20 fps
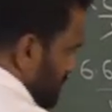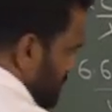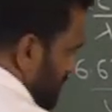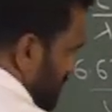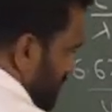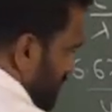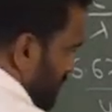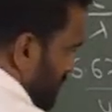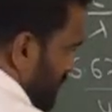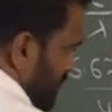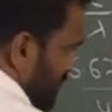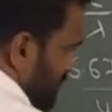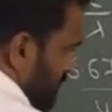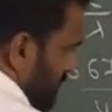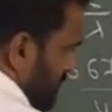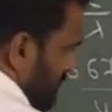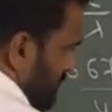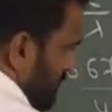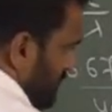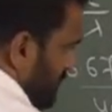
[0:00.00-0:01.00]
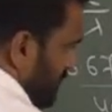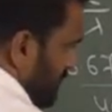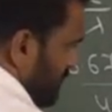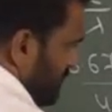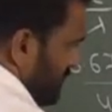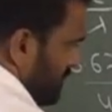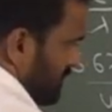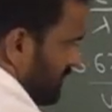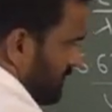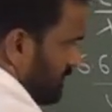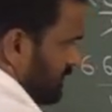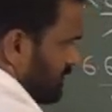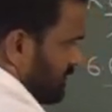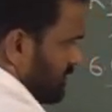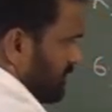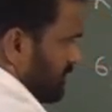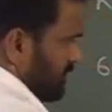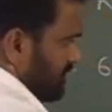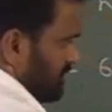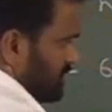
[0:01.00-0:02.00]
Amma?
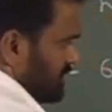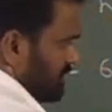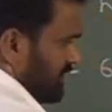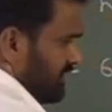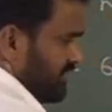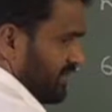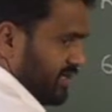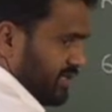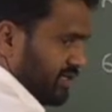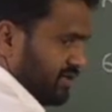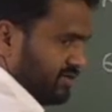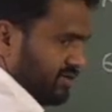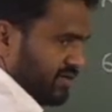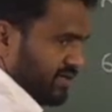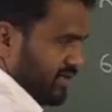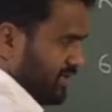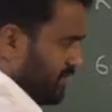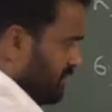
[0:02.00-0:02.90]
17 you will get.